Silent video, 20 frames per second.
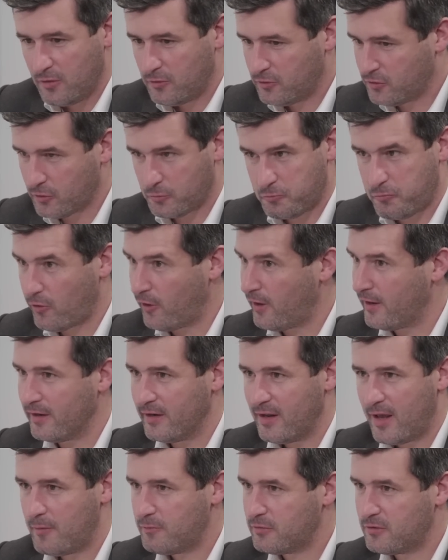just
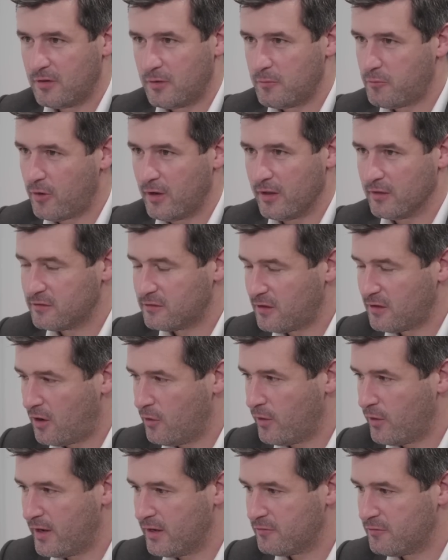brilliant, absolutely brilliant,
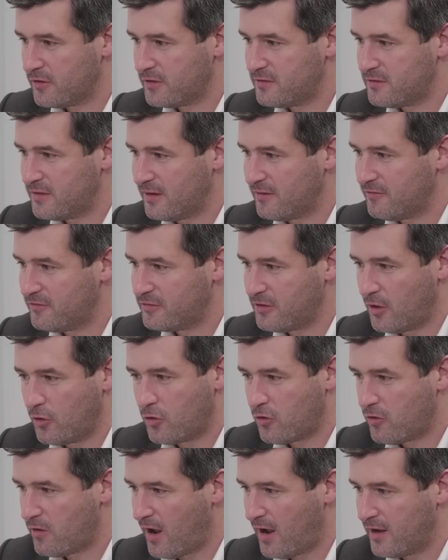so innovative, so
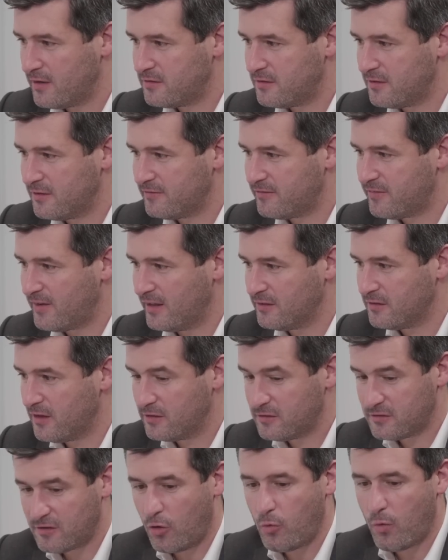creative, and
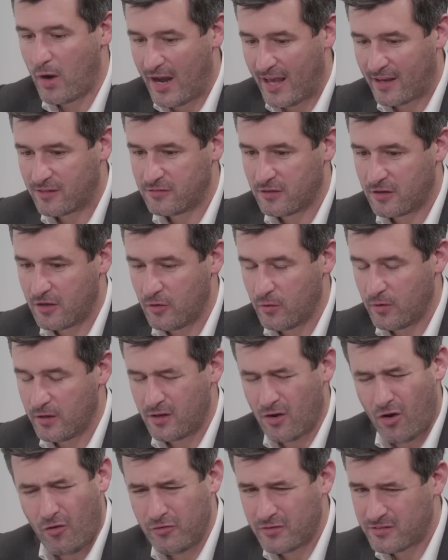then so well
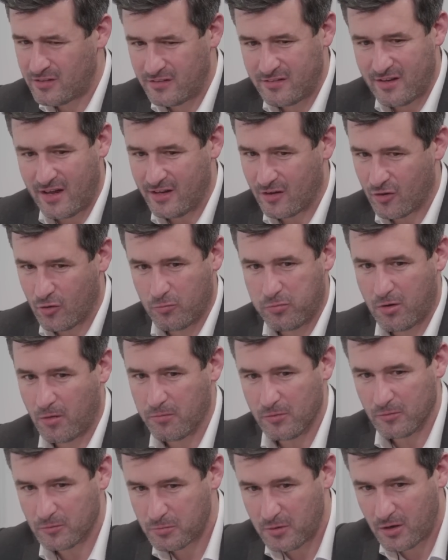executed. Obviously technical
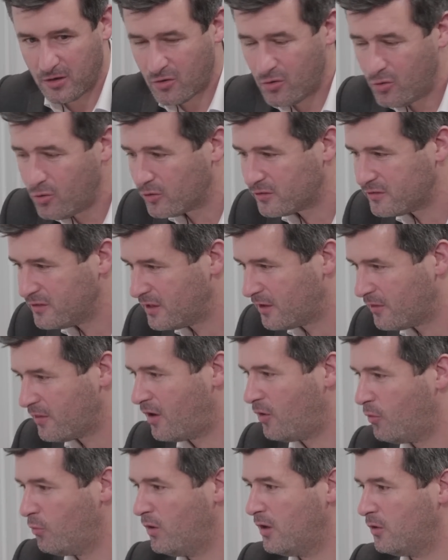problems, but of course, you know, the
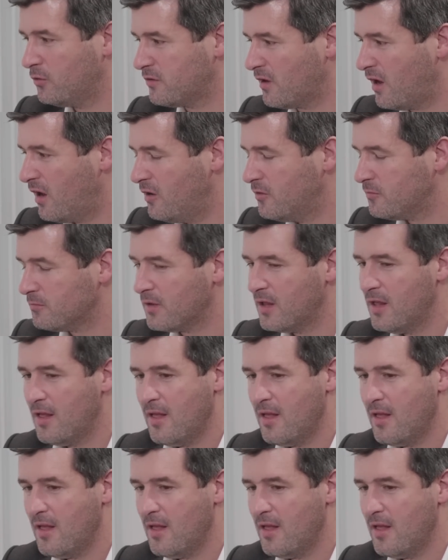whole world's at home.